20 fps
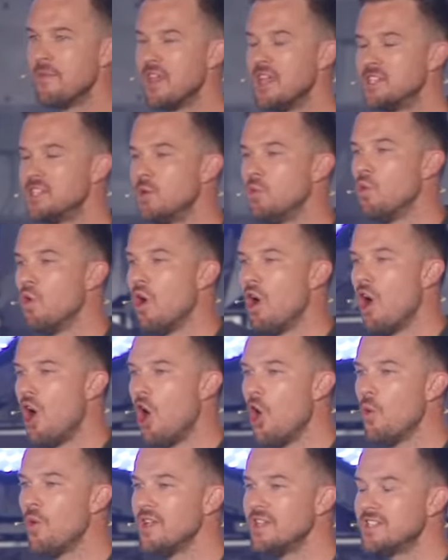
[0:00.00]
is it will
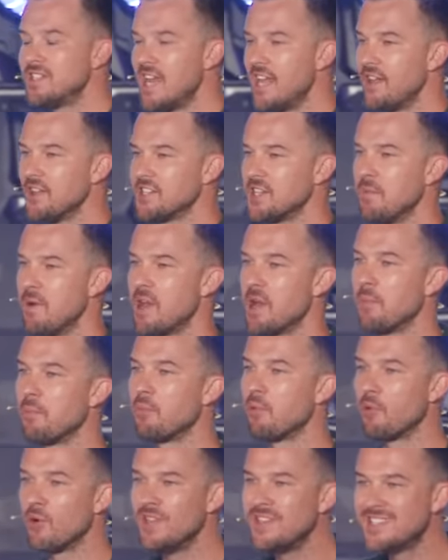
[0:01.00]
always tell us about a
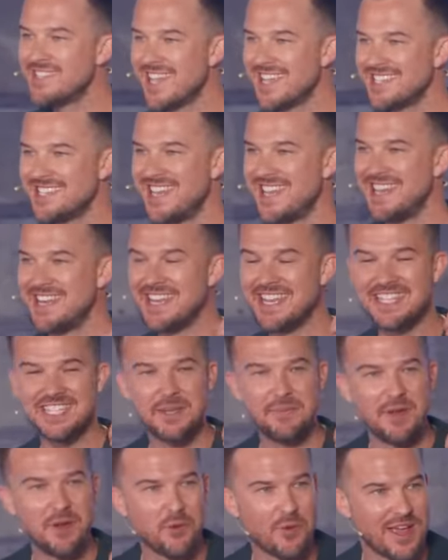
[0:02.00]
princess that needs
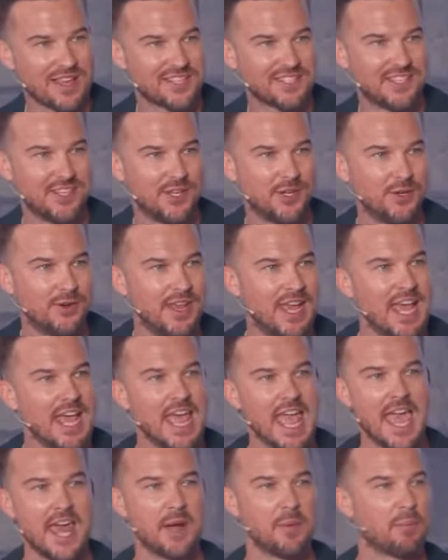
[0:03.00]
to be rescued
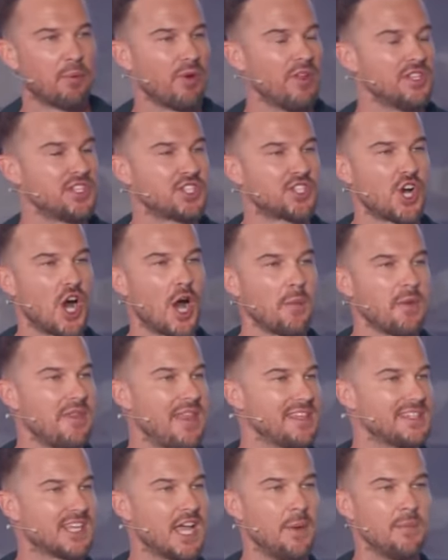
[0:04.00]
and a prince charming
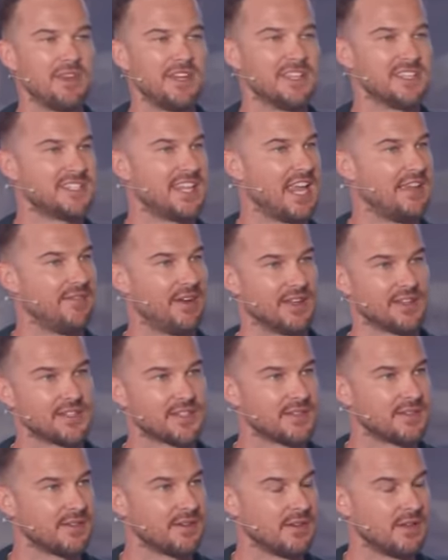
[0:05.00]
that's coming to save
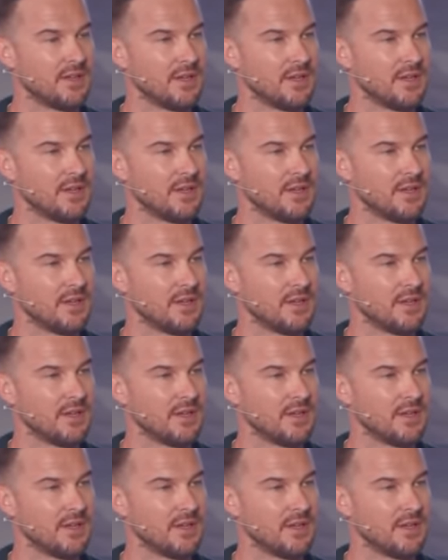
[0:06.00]
us.